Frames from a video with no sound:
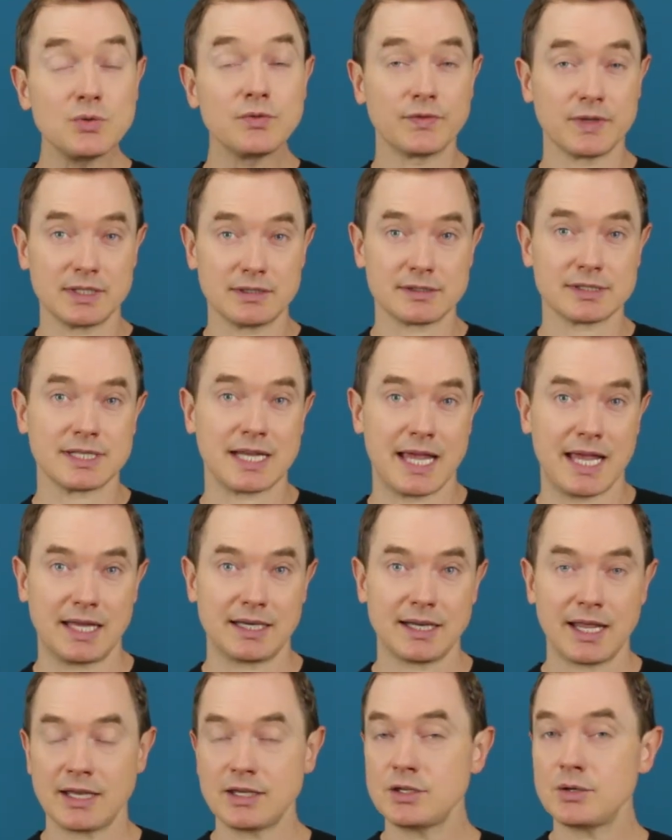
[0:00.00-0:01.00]
feel sad
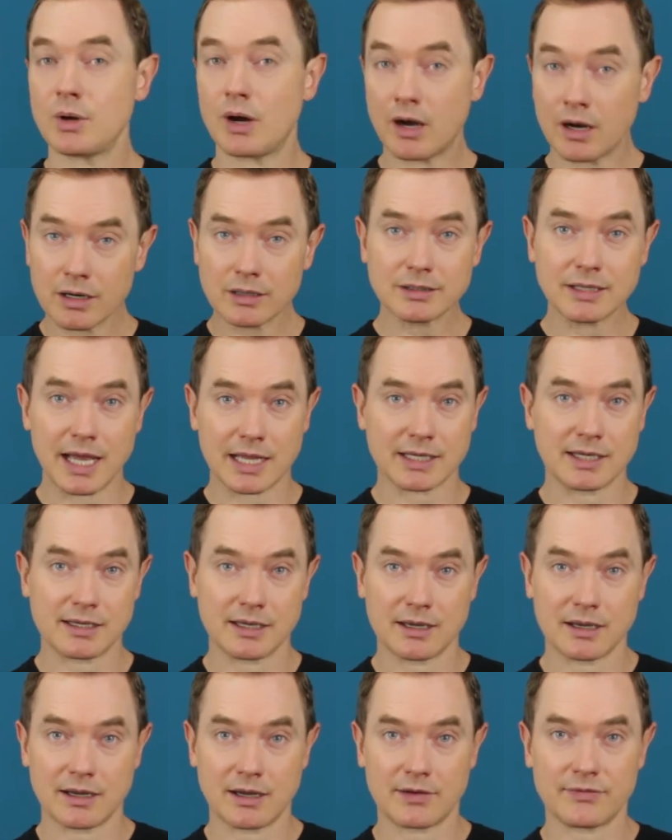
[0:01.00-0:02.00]
and you are lacking
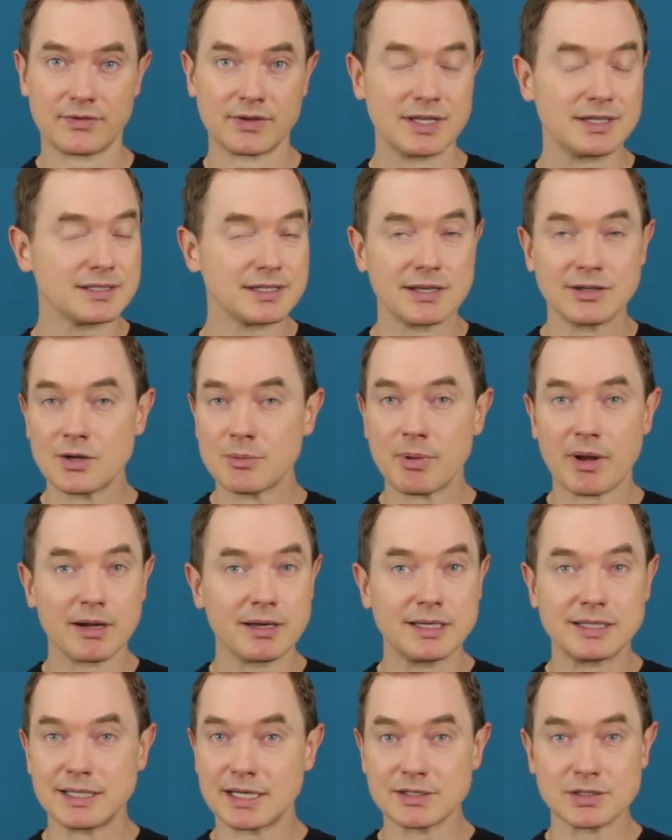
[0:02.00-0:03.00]
in confidence and your body
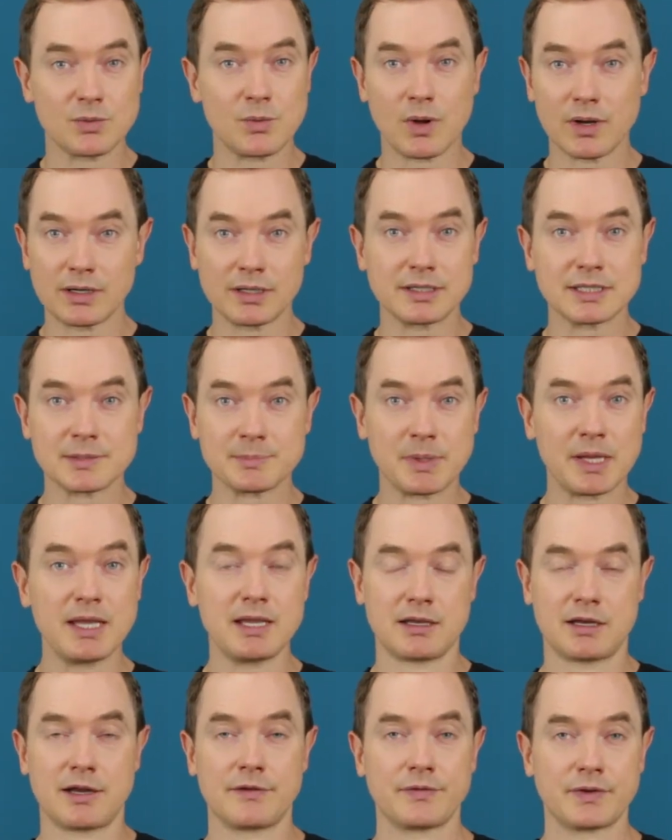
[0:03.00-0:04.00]
doesn't want to display
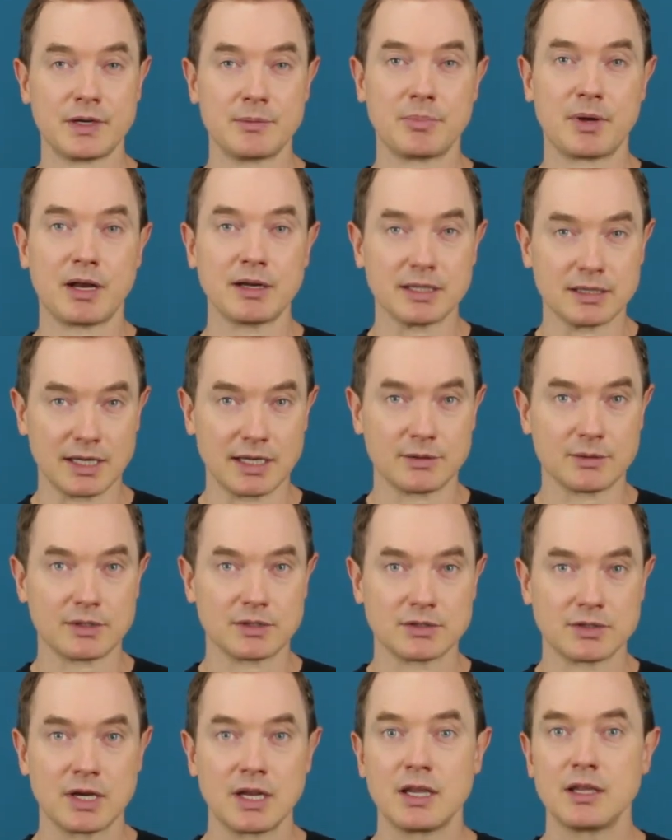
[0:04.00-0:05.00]
confident body
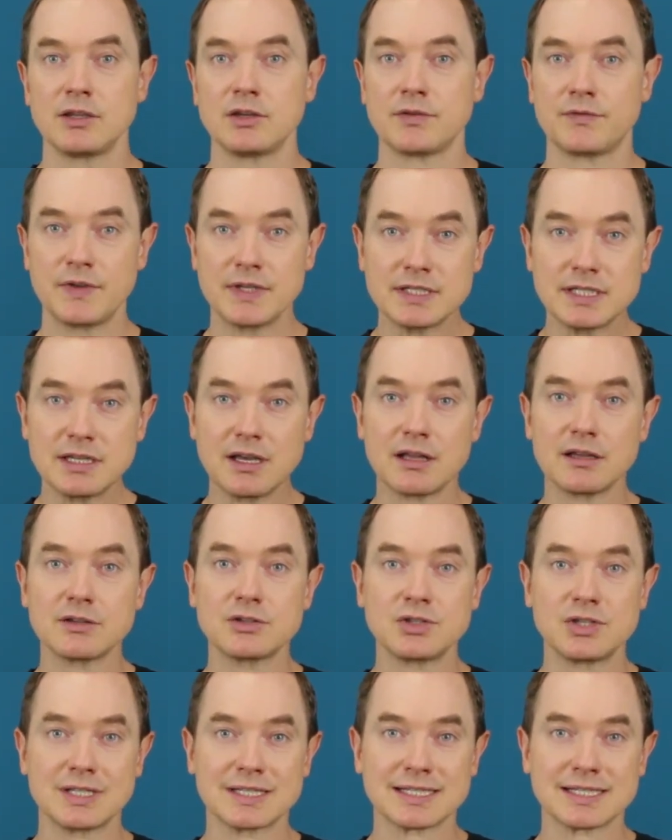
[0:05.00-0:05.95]
language. Your physiology and